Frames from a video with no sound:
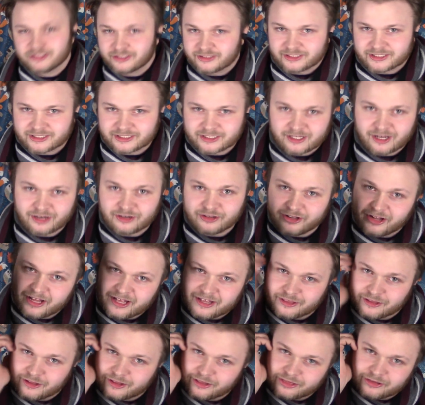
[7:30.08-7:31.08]
little scuttle
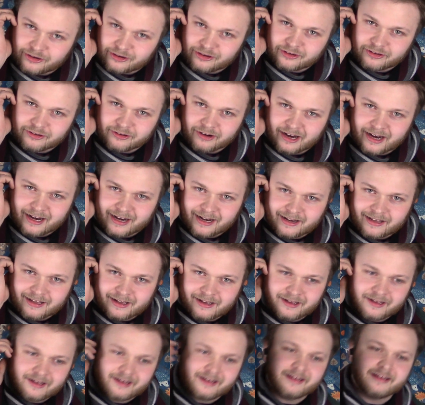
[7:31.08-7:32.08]
in the 3rd grade.
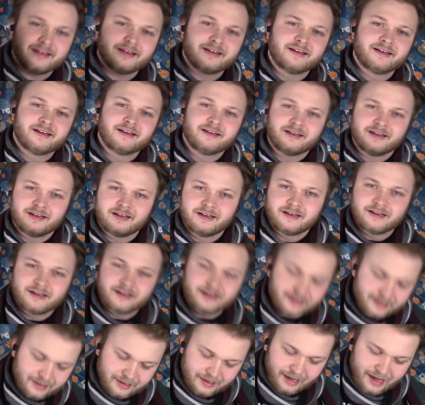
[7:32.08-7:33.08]

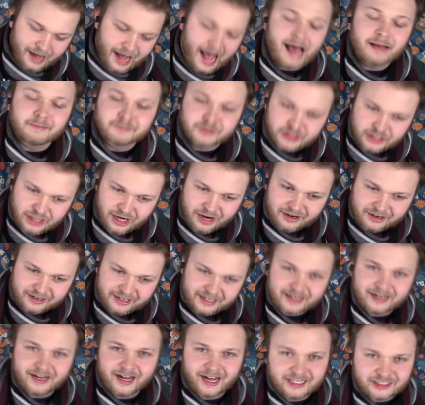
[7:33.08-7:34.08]
I'm
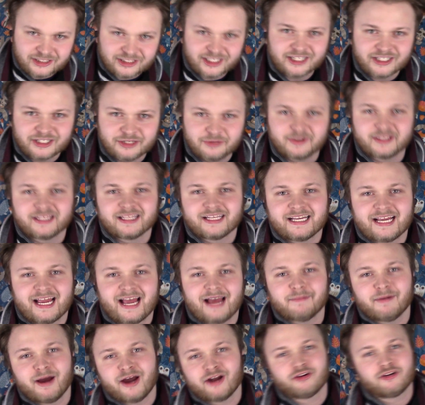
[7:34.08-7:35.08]
sorry. I genuinely
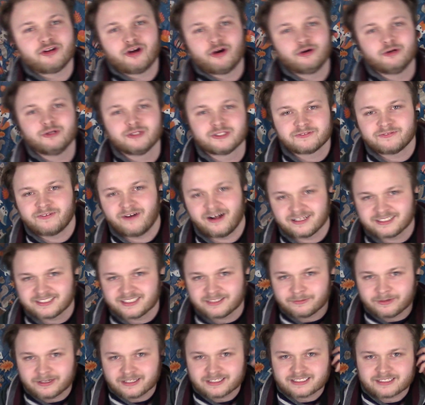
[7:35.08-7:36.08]
am. I don't know whose fault
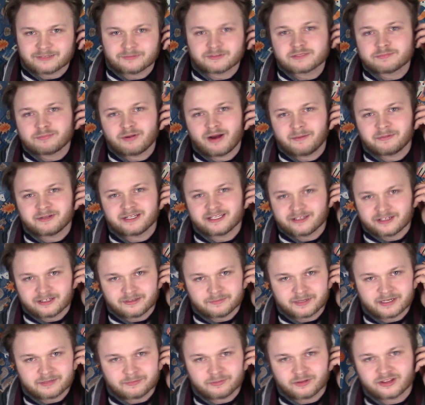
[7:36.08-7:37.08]
it was. It was probably a
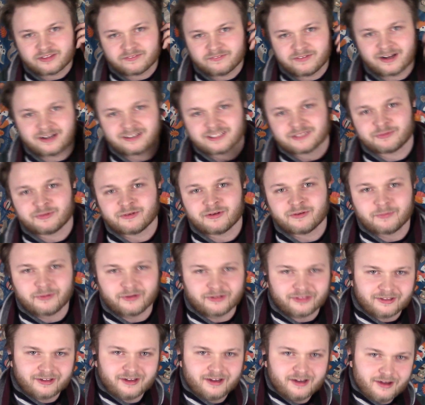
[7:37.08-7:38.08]
little bit of both of ours. We were
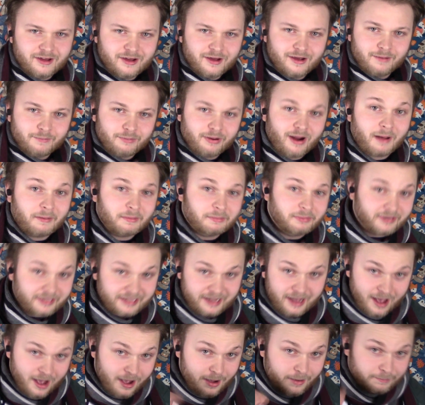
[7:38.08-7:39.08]
both
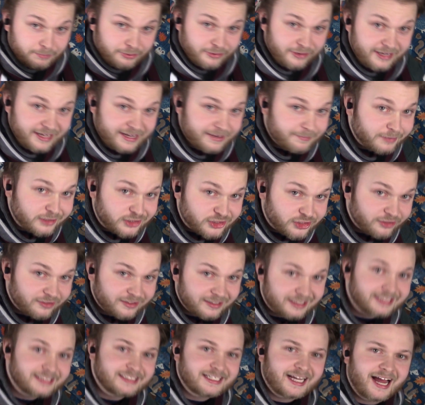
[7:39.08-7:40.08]
probably pretty immature
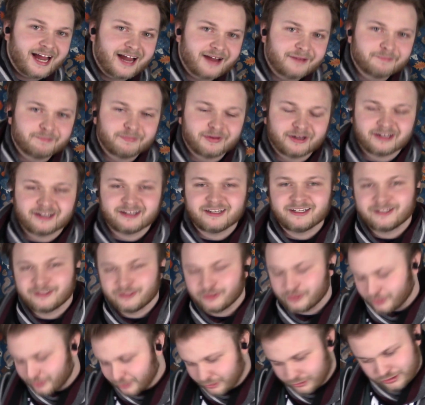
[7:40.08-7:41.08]
at the time, but
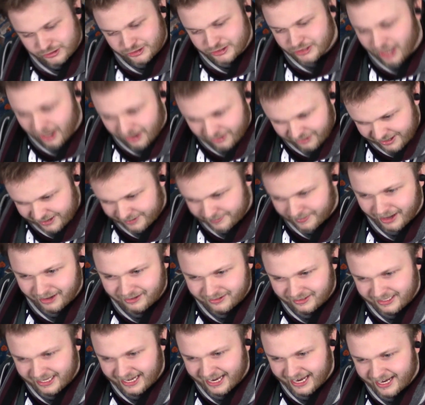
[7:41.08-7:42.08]
sorry
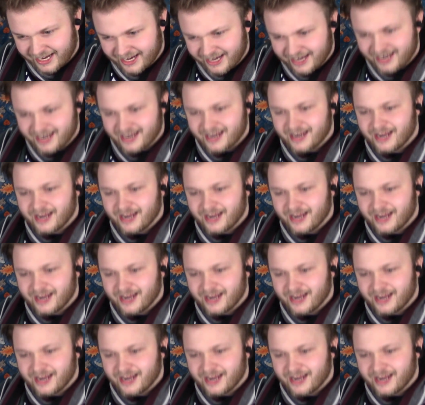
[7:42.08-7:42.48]
about that.